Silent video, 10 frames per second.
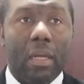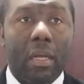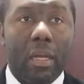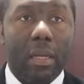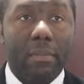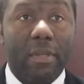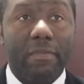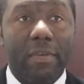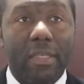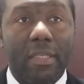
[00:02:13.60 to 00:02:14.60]
the
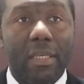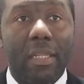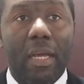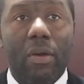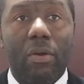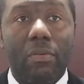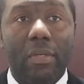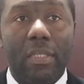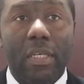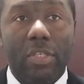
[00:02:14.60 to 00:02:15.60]
first aider
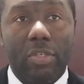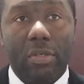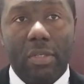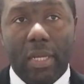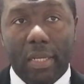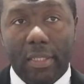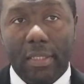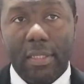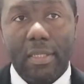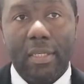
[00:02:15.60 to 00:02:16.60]
always ensure that
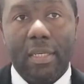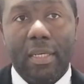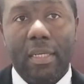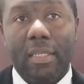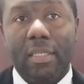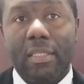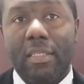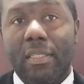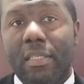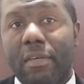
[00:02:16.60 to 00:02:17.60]
it is
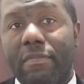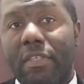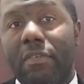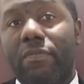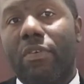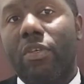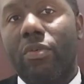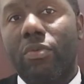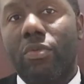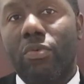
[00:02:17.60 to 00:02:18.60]
the safety for
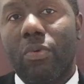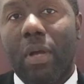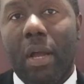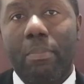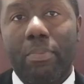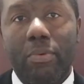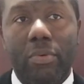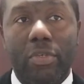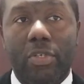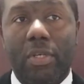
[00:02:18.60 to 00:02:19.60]
you to
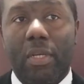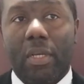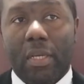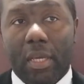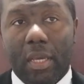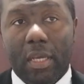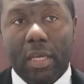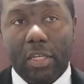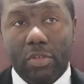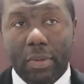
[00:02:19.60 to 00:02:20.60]
approach a
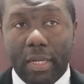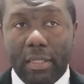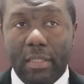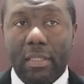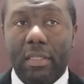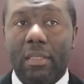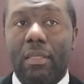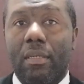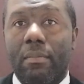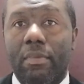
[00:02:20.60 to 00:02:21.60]
casualty
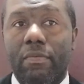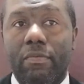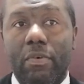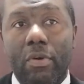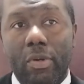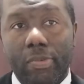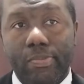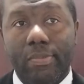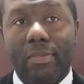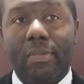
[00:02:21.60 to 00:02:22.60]

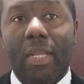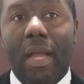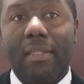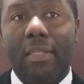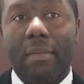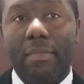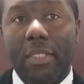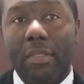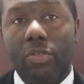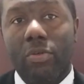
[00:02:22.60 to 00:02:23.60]
before
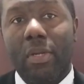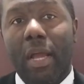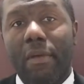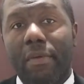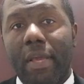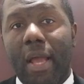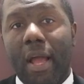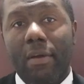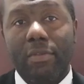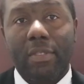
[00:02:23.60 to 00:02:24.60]
attempting to carry
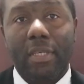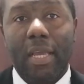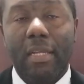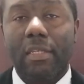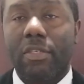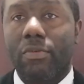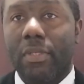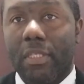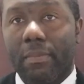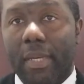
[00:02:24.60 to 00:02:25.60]
out any
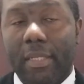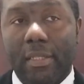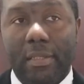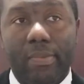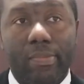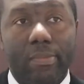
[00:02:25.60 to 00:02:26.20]
treatment.